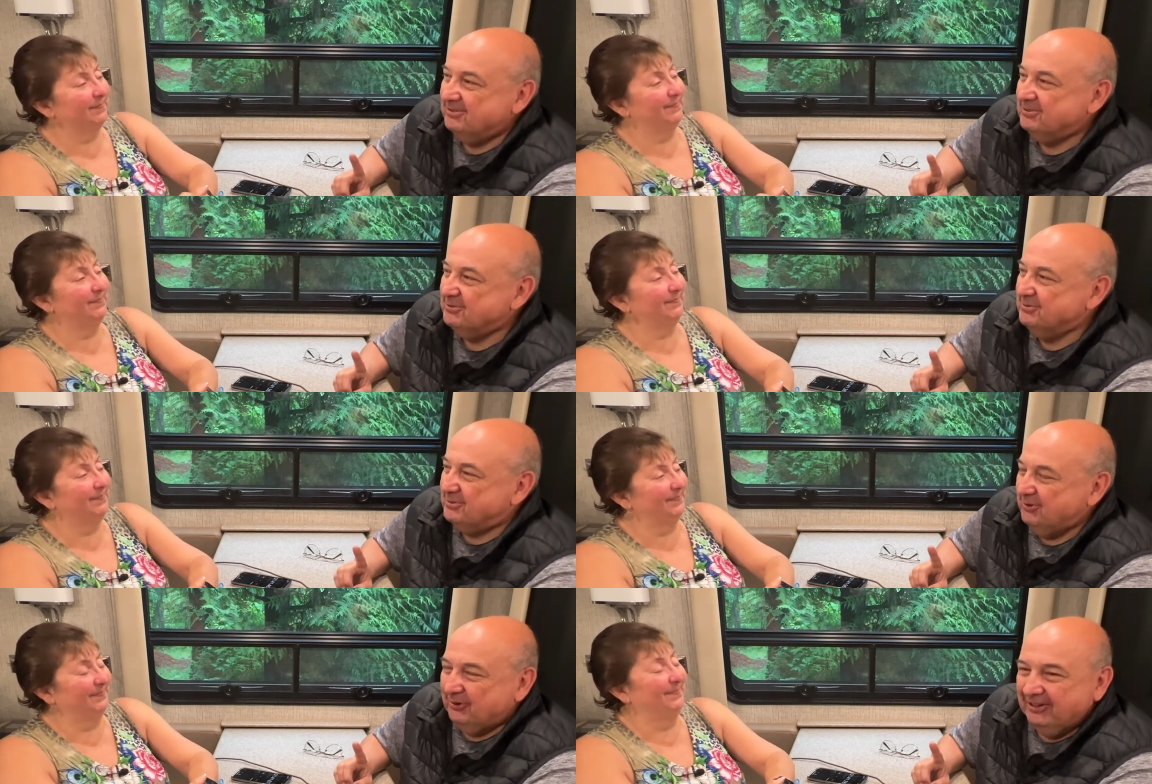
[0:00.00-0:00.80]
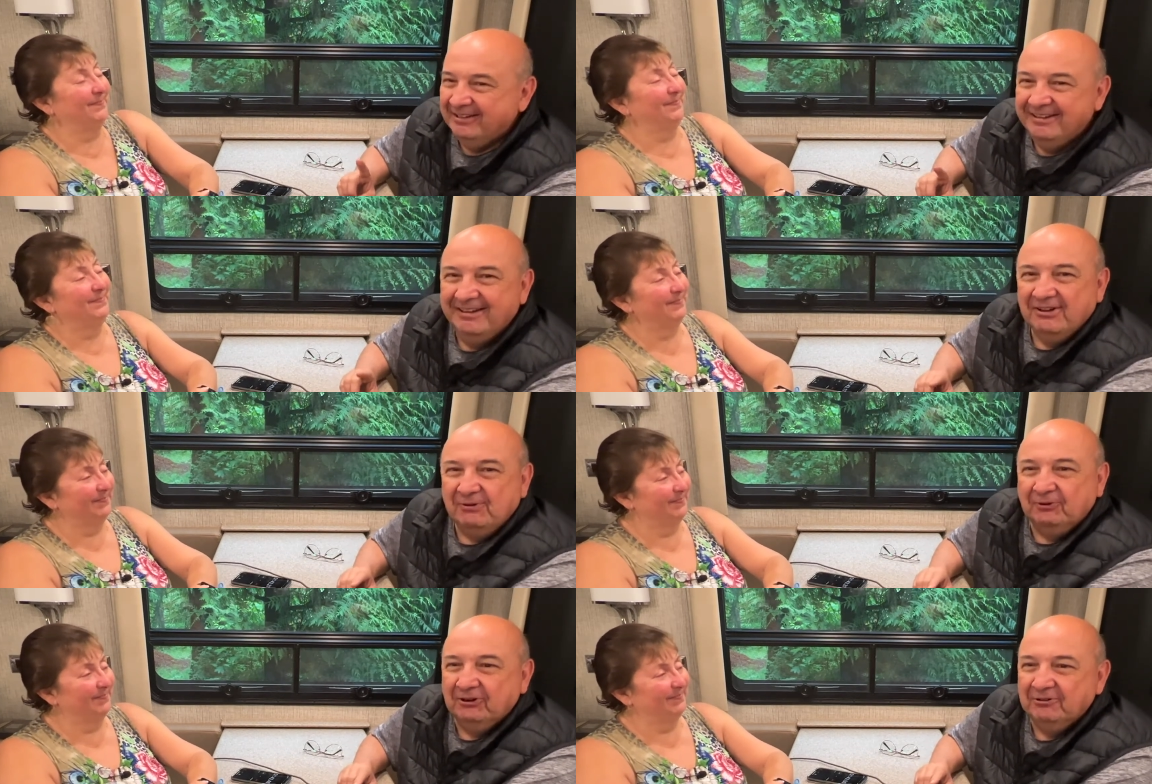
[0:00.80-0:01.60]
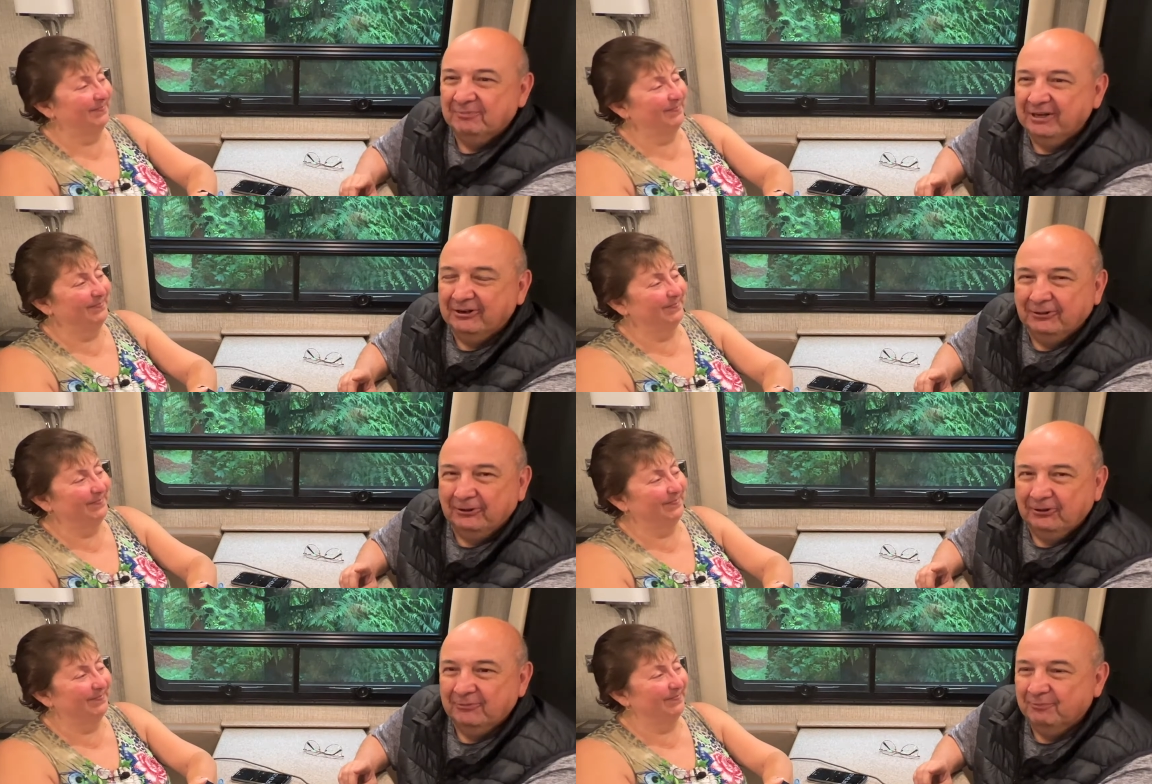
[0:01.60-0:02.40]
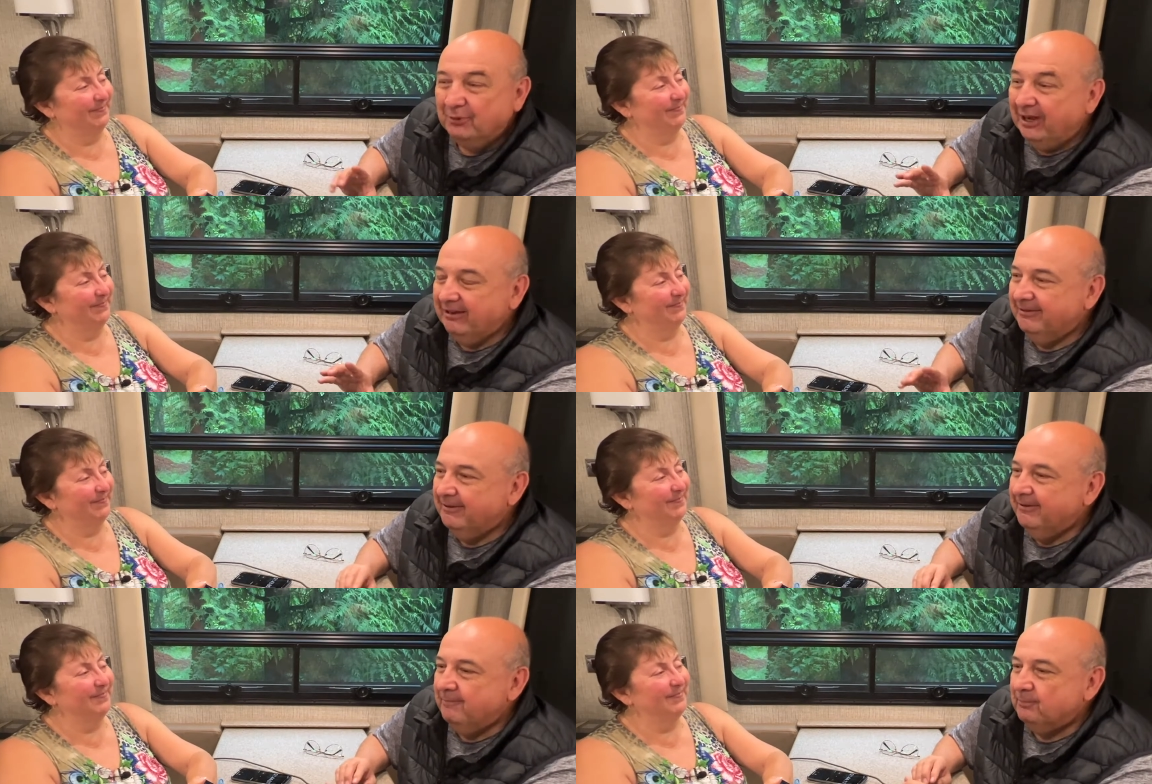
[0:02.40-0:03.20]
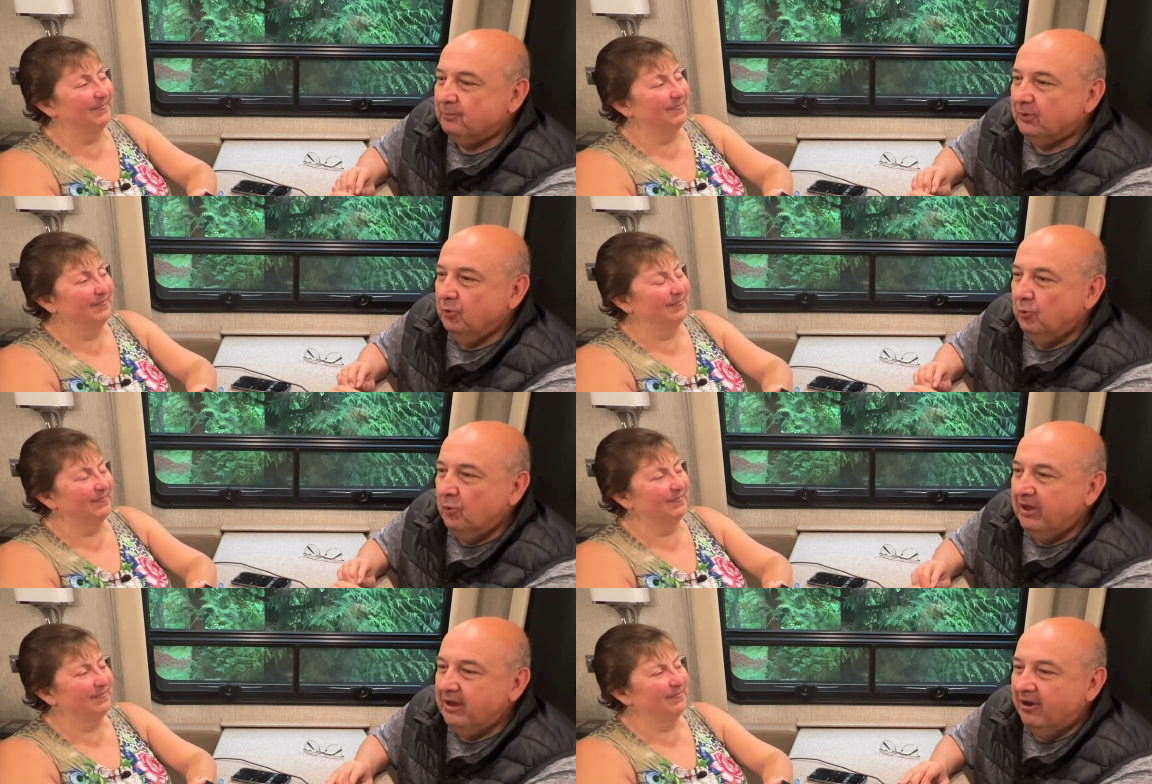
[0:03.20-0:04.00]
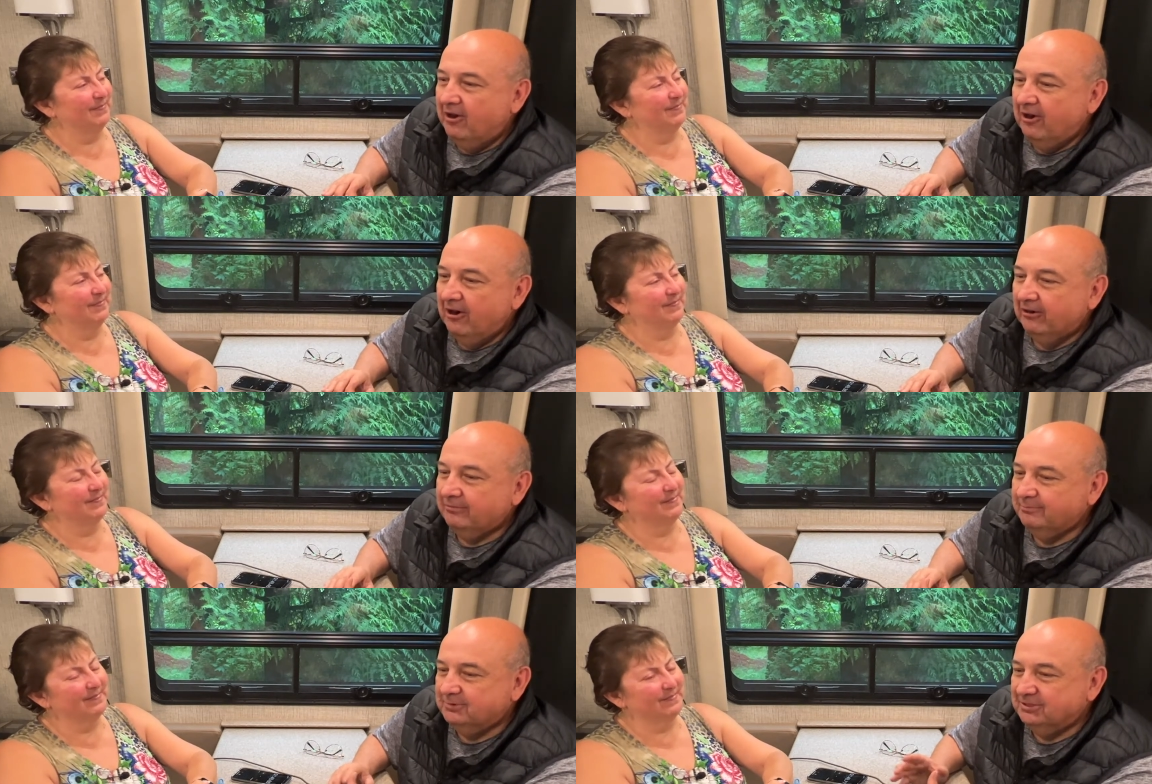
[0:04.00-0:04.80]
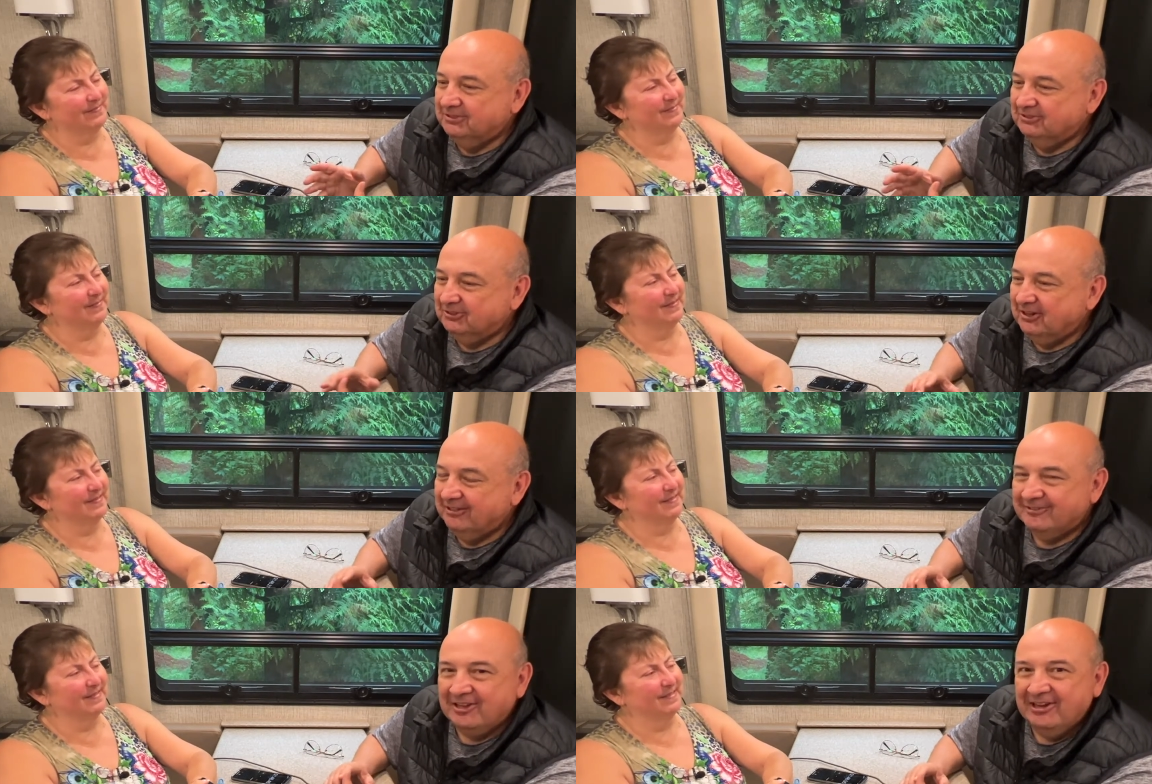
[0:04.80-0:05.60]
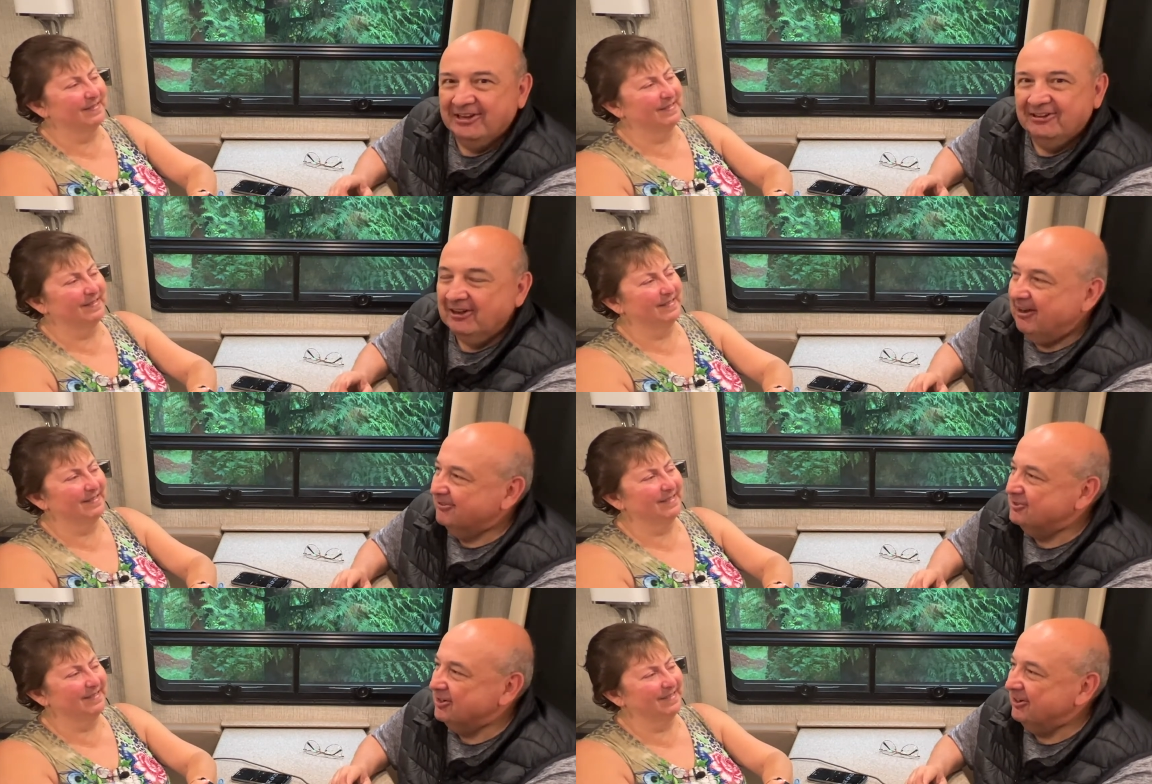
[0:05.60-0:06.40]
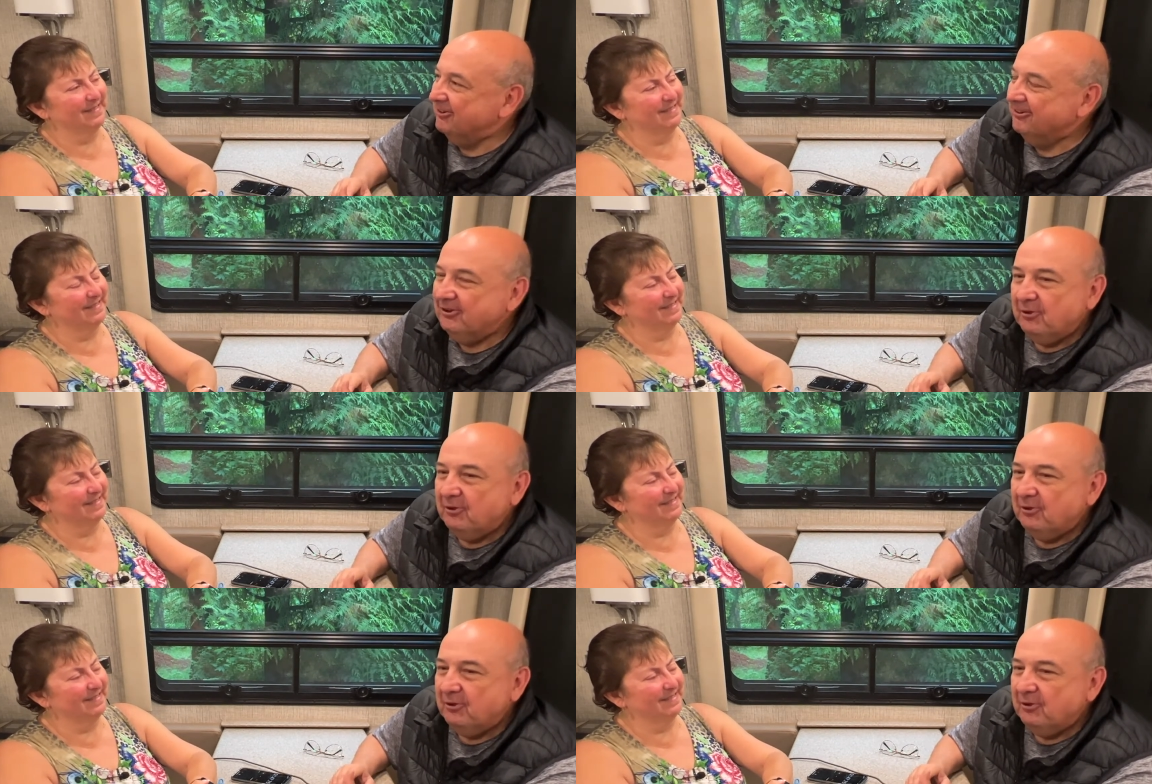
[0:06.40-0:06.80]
Speaker 1: True story. We're on bear alert. But we are, since you're not saying it, I'll share.